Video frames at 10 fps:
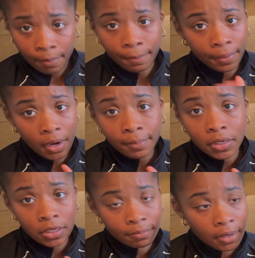but I'm
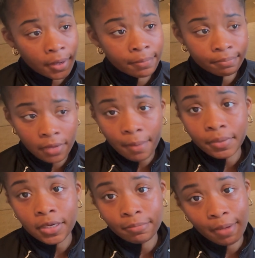gonna
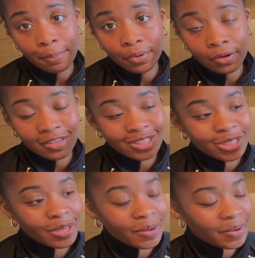need my book.
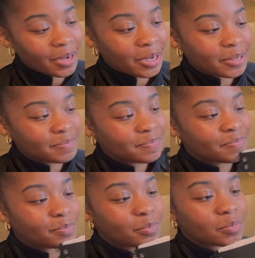So
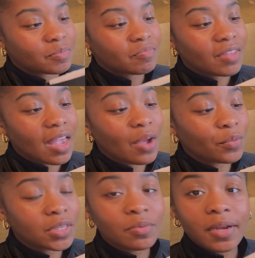I
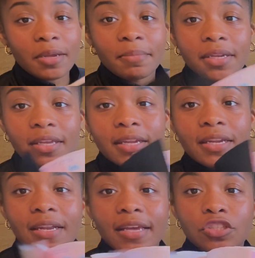really recommend
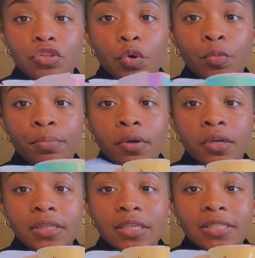getting a nice
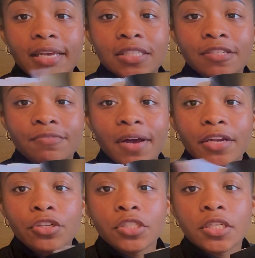notebook. This has
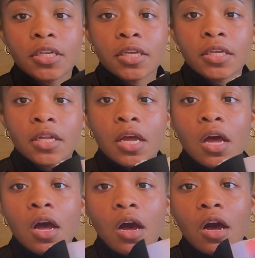dividers in it
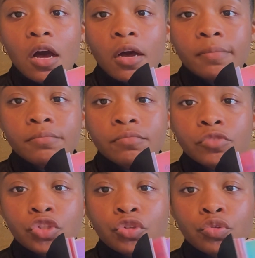
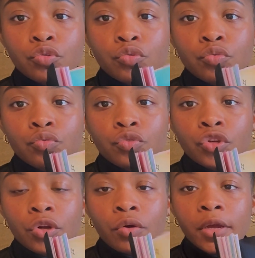to,
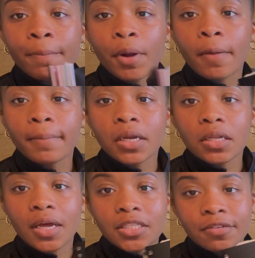you know,
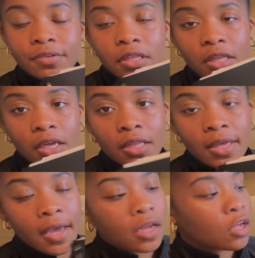compartmentalize everything,
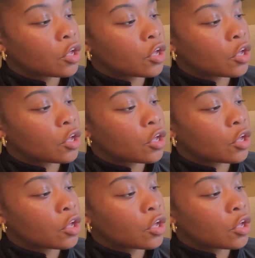that